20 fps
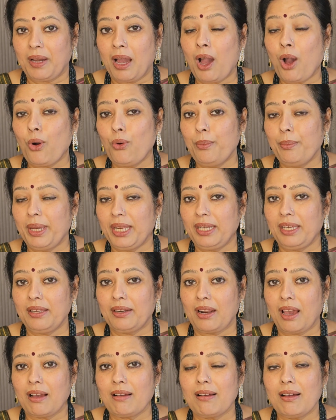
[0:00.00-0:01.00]
How many
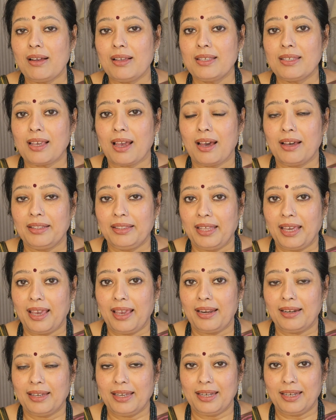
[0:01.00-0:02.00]
ragas are
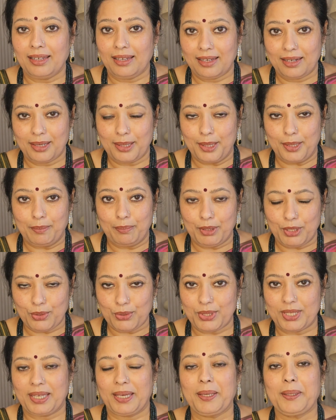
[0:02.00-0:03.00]
there in Indian
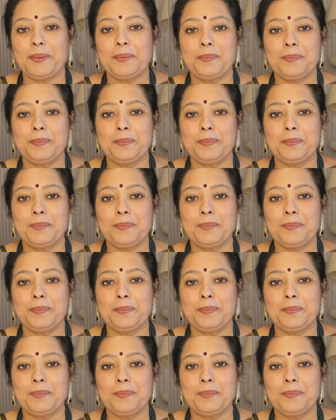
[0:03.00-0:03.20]
music?